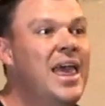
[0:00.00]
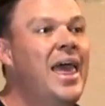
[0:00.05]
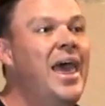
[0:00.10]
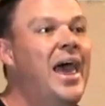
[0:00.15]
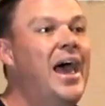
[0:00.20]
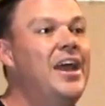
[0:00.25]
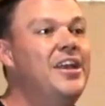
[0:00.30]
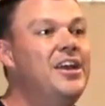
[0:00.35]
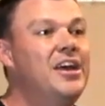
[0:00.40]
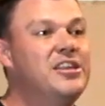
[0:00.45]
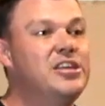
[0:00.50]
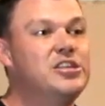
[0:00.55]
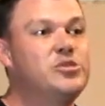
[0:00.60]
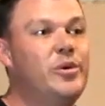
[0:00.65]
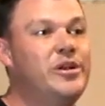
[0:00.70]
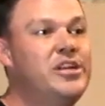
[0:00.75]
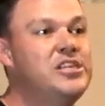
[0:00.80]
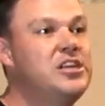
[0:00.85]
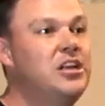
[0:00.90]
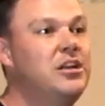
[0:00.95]
And this one
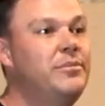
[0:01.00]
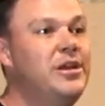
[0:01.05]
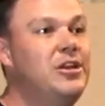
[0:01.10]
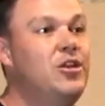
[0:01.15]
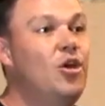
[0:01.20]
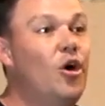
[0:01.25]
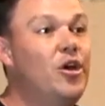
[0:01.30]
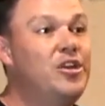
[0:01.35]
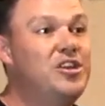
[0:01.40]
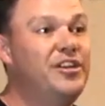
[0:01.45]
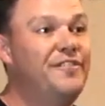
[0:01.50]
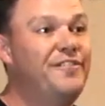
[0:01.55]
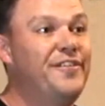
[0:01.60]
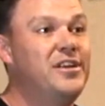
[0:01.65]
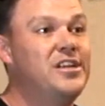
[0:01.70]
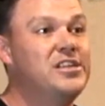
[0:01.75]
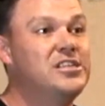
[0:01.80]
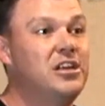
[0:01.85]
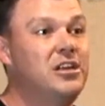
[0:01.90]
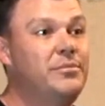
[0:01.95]
is going to be no different.
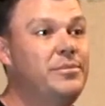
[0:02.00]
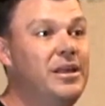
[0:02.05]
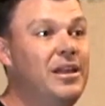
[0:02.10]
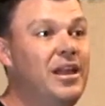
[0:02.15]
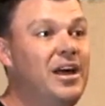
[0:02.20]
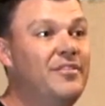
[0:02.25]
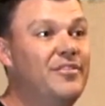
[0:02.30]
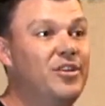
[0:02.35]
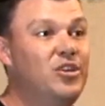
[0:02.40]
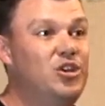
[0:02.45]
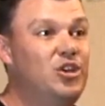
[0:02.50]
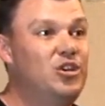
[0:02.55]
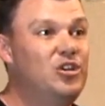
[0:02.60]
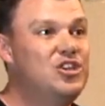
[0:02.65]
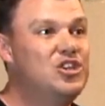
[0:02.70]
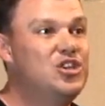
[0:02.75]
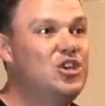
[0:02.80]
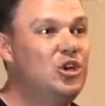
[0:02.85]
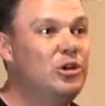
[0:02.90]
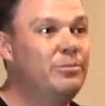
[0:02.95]
It's going to be live on
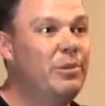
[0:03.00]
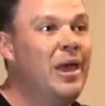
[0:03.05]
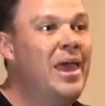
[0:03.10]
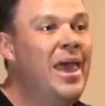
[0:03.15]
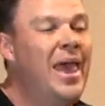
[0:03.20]
YouTube.